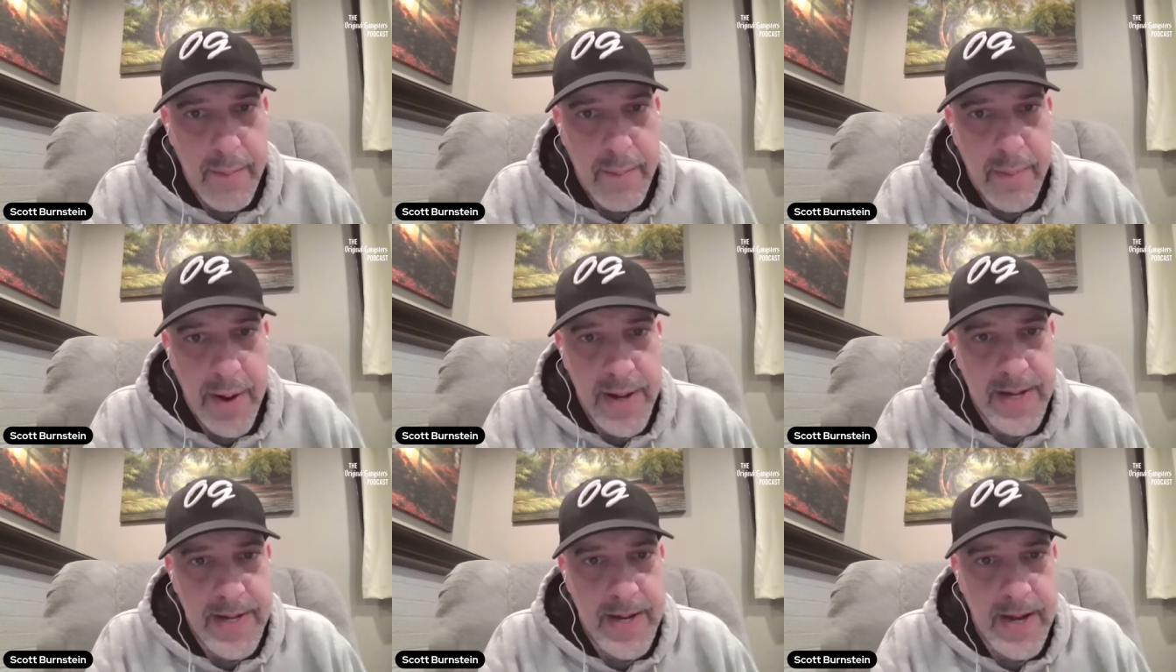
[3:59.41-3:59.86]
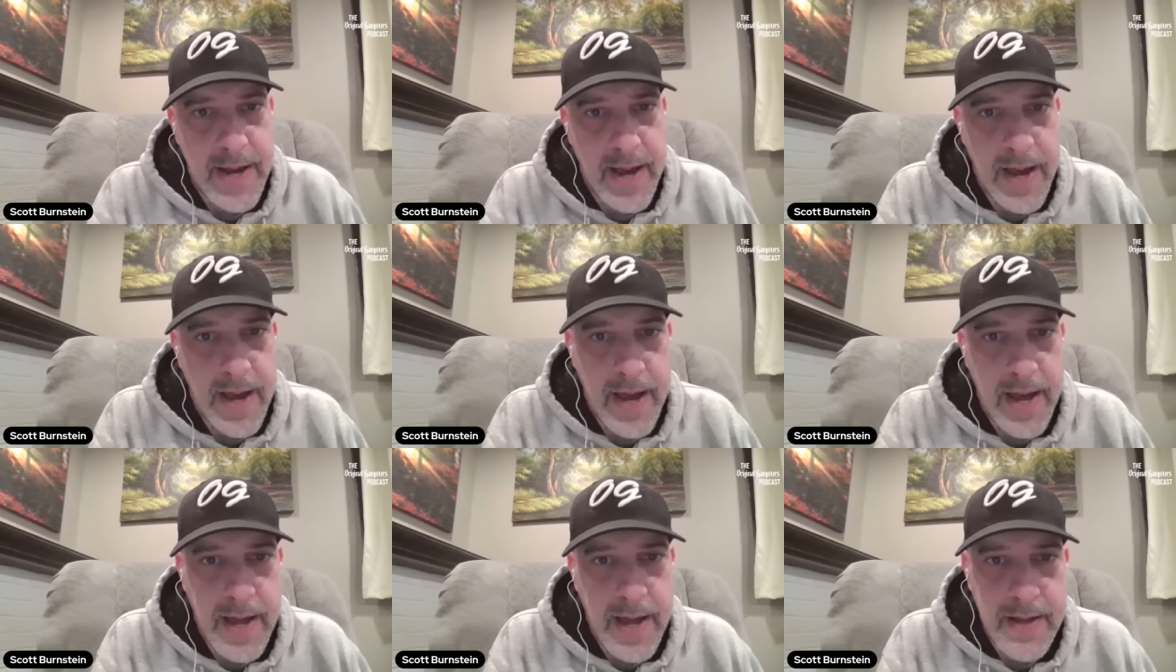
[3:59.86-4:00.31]
But
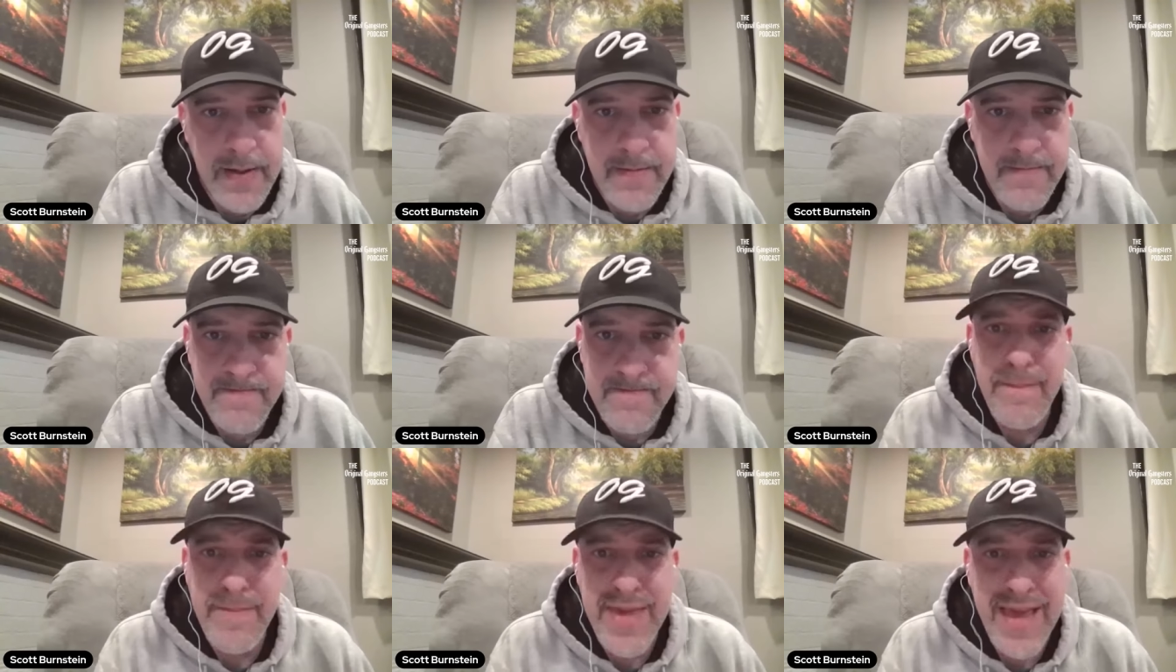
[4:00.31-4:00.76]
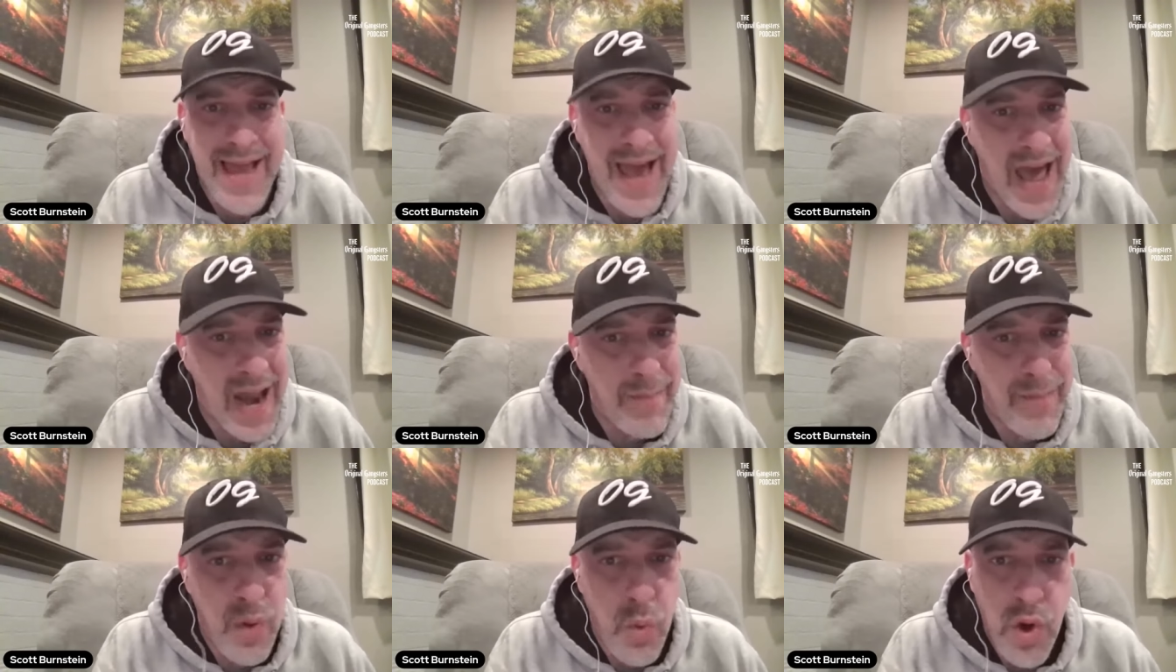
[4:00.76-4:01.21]
you
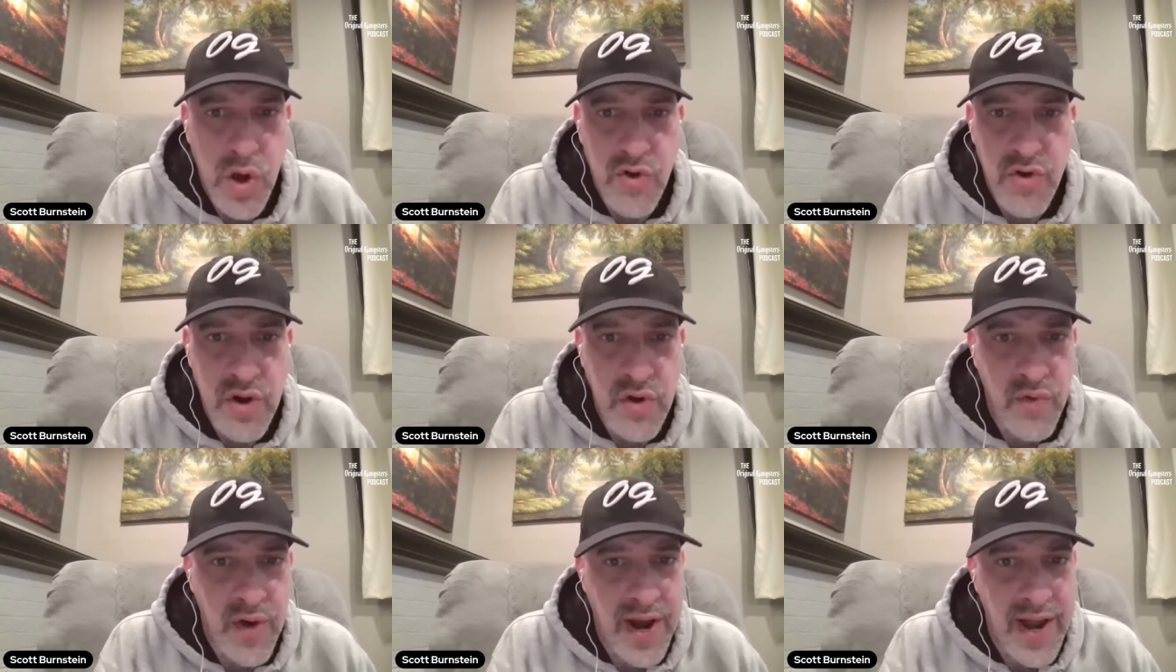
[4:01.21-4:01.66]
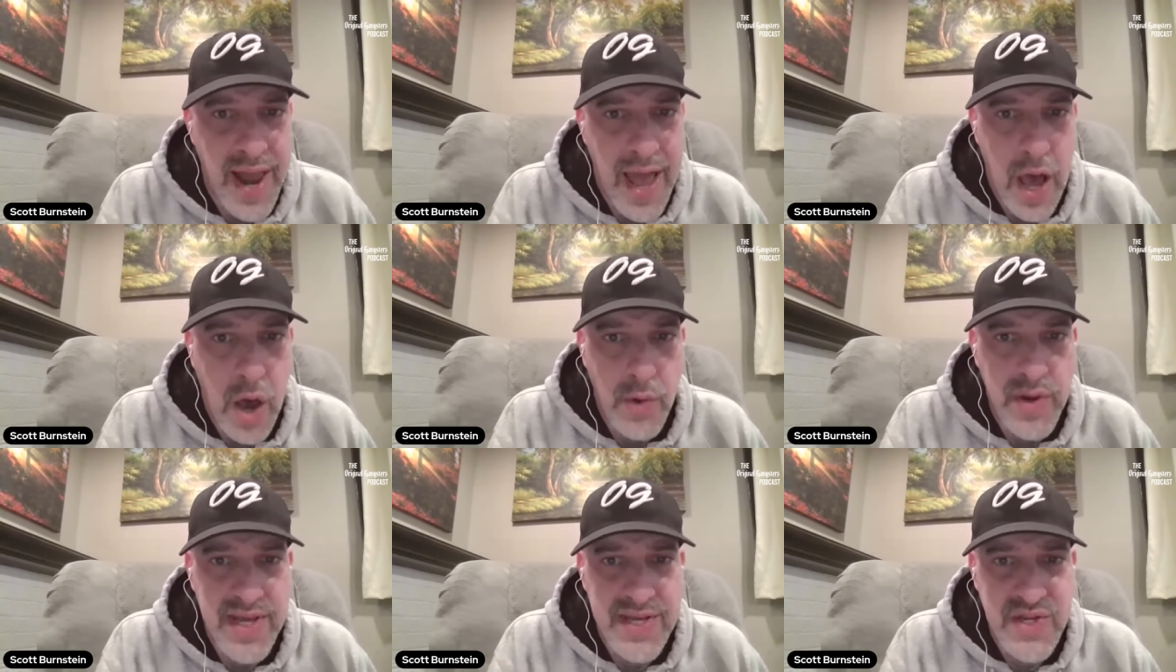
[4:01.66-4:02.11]
got to be wondering right
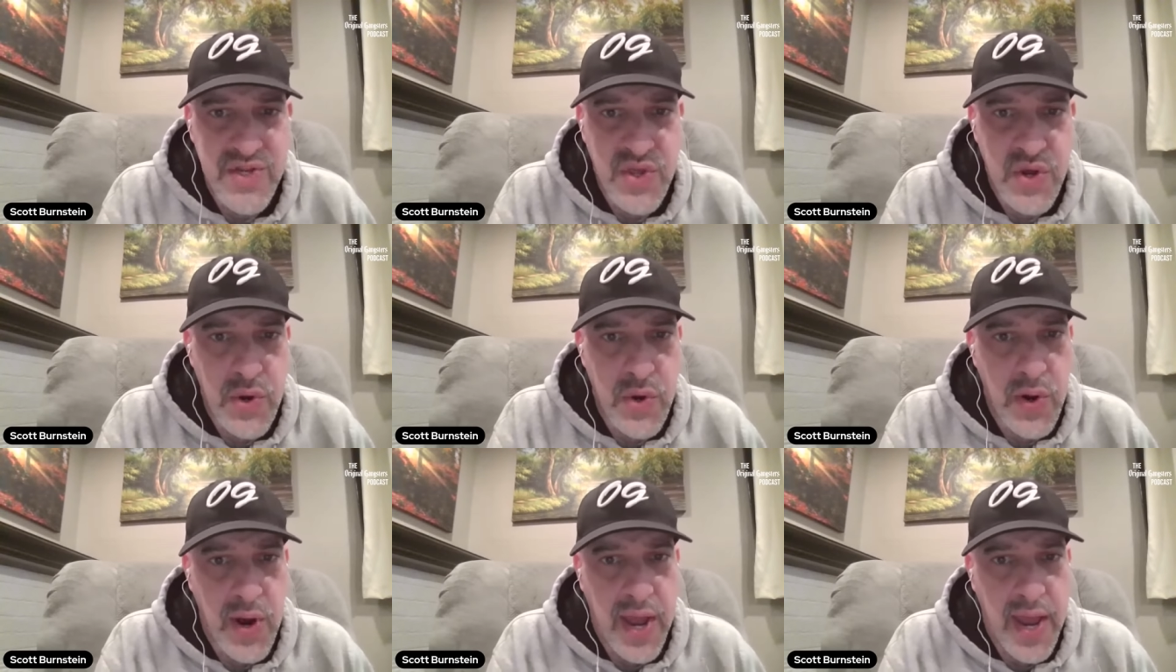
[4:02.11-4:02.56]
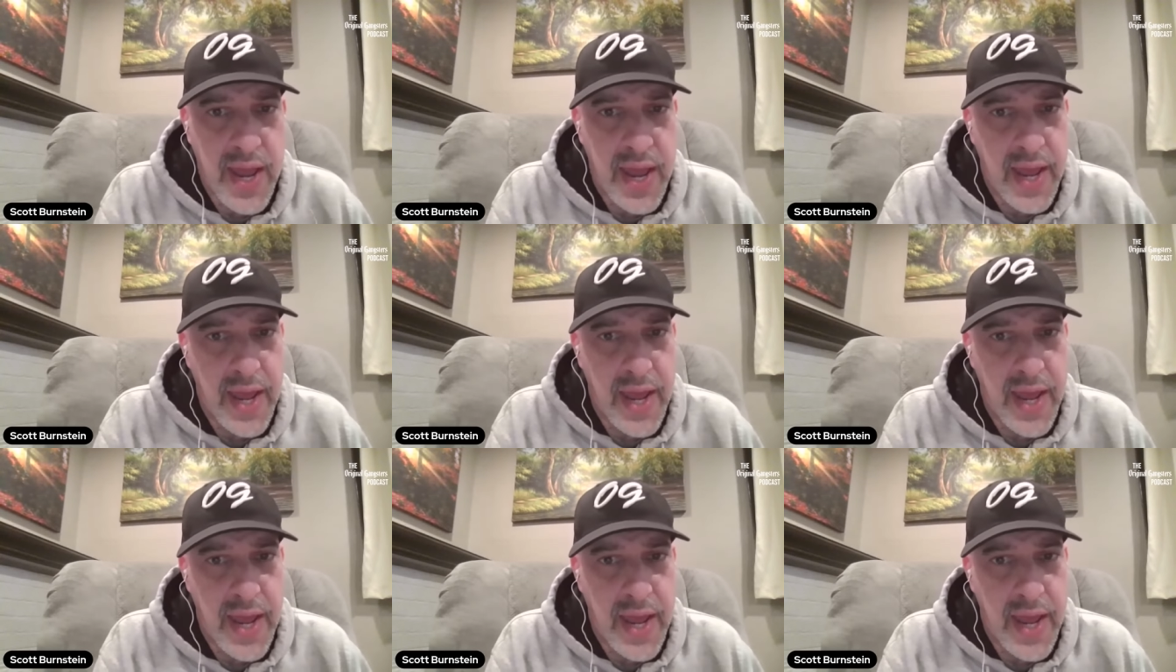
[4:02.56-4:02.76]
now, is there